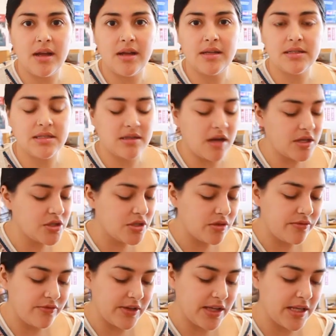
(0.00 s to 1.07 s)
It's not
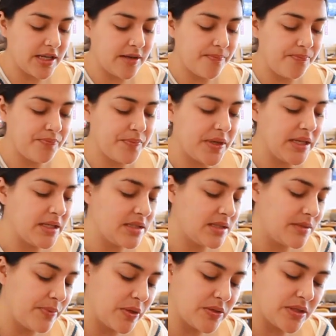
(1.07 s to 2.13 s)
too filling, but it's
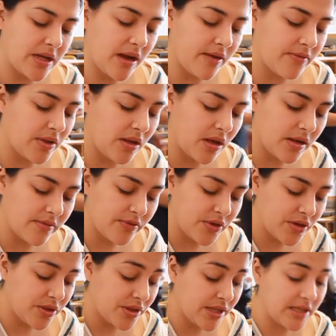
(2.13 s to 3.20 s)
supposed to have a lot of
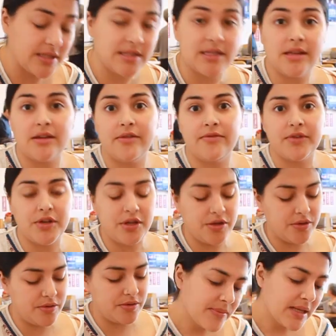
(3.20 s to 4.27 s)
good things in there for
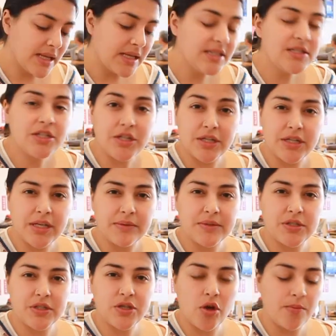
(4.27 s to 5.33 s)
you. It is good. I
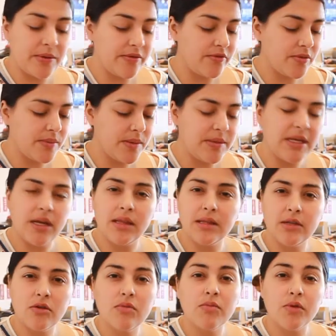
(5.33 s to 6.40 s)
was just hoping for maybe a
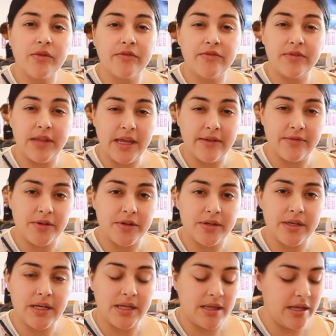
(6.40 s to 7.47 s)
little more
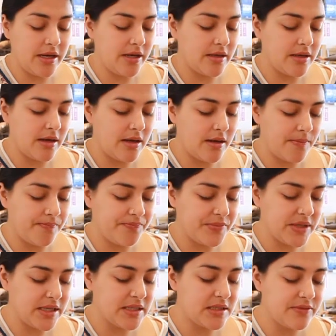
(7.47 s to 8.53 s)
flavor in there.
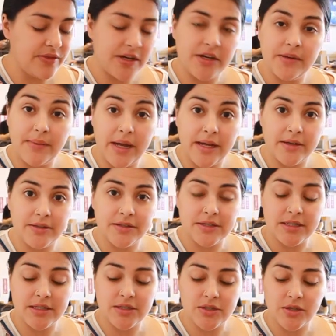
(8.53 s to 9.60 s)
It's very mild.
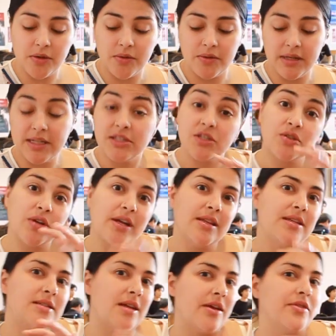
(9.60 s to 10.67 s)
So let's try
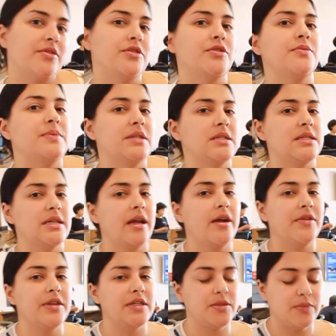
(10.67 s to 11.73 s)
these other soups and see
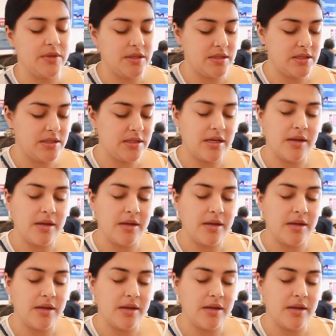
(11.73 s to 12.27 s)
how these ones